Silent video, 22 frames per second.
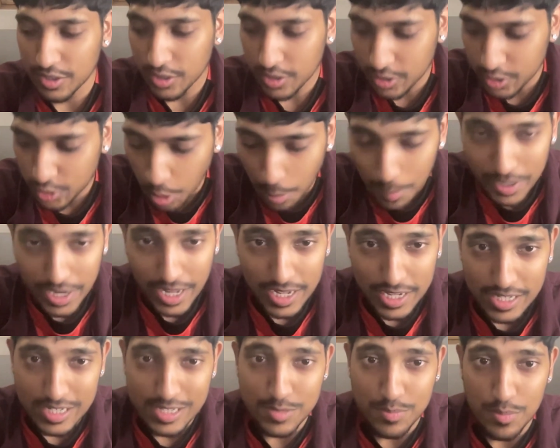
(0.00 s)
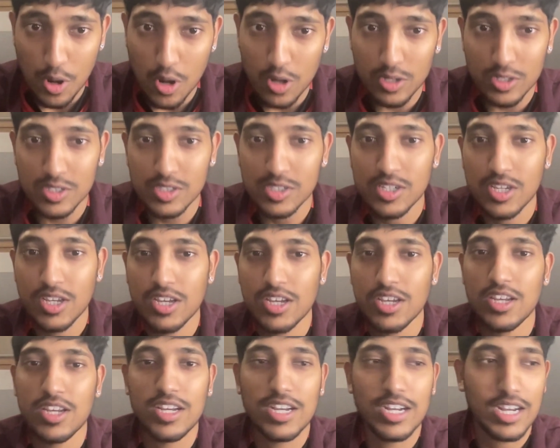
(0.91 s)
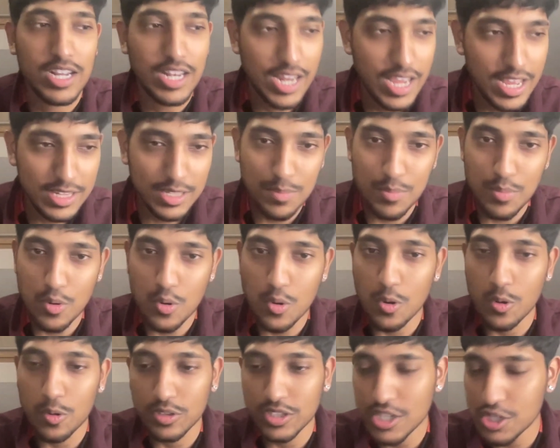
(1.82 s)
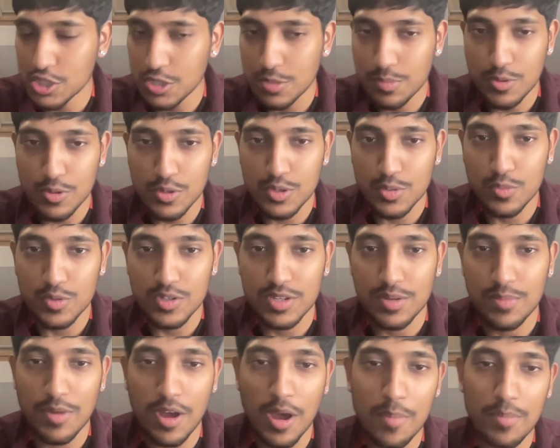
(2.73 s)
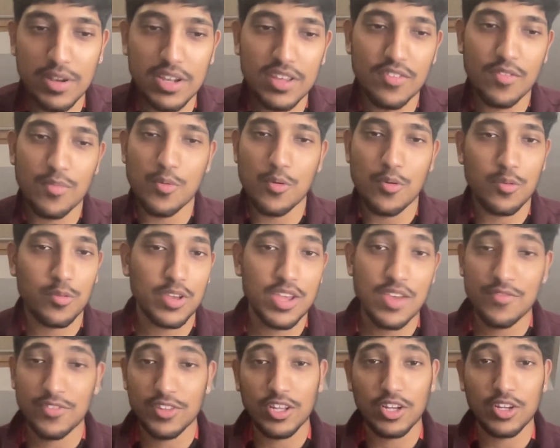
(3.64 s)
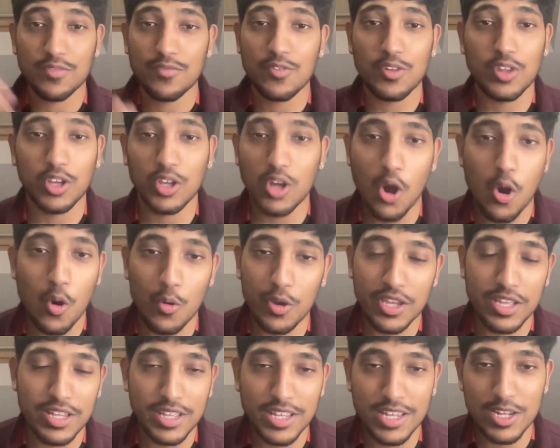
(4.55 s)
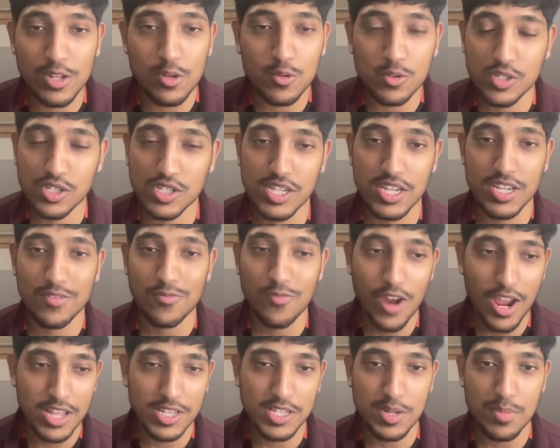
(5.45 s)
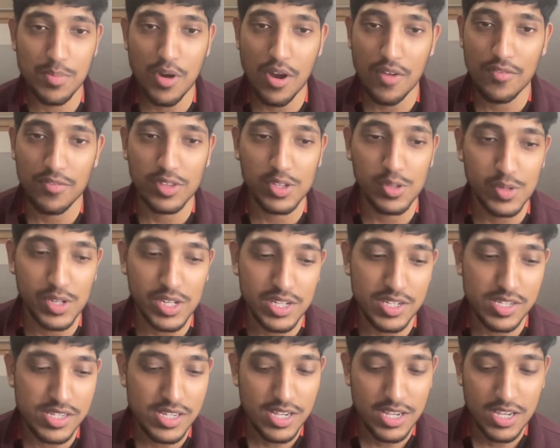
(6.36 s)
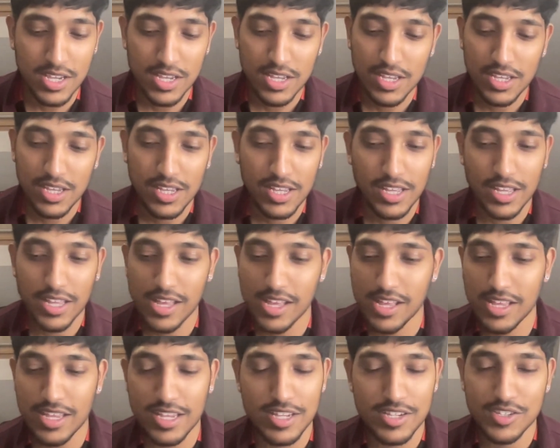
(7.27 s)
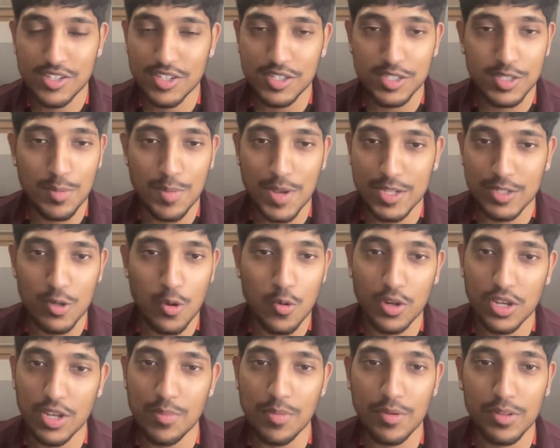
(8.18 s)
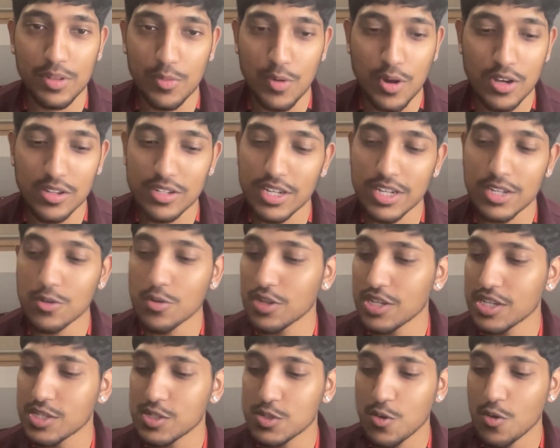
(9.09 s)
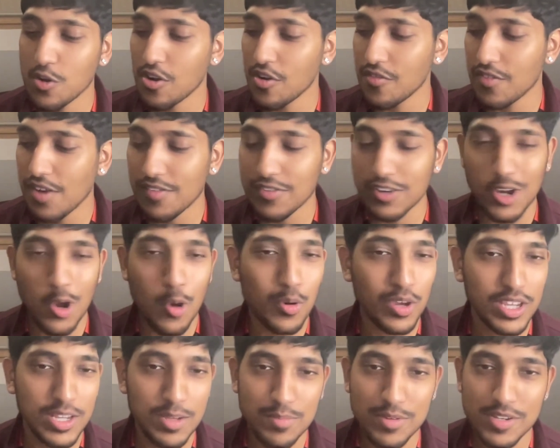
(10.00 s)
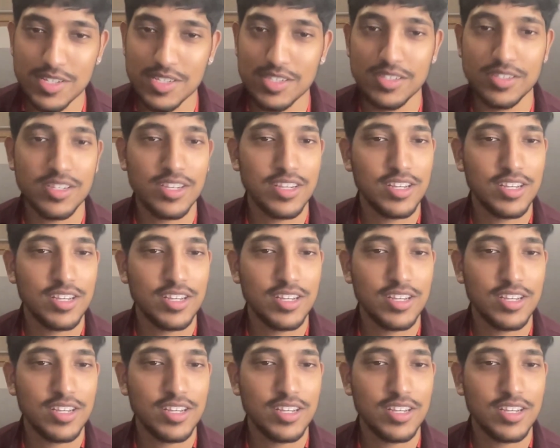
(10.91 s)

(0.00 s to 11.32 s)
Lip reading: dominated his box, cleared the ball. Distribution was unbelievable. Even for the goal, he launched it right into the path of Nunes. He's just the best goalkeeper in the world. And all this talk of other goalkeepers,